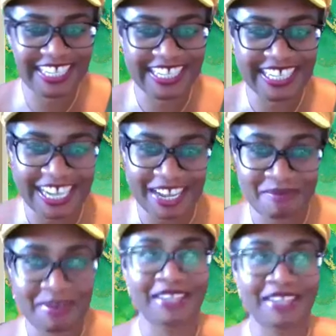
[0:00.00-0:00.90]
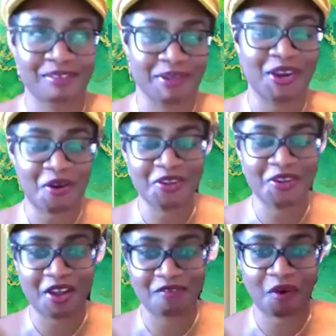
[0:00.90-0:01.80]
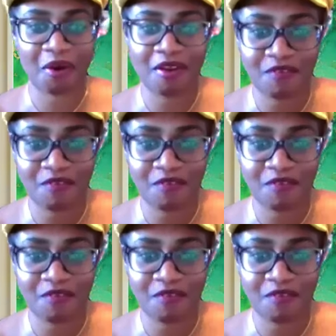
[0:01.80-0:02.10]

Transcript: I mean, it's been going on for a while.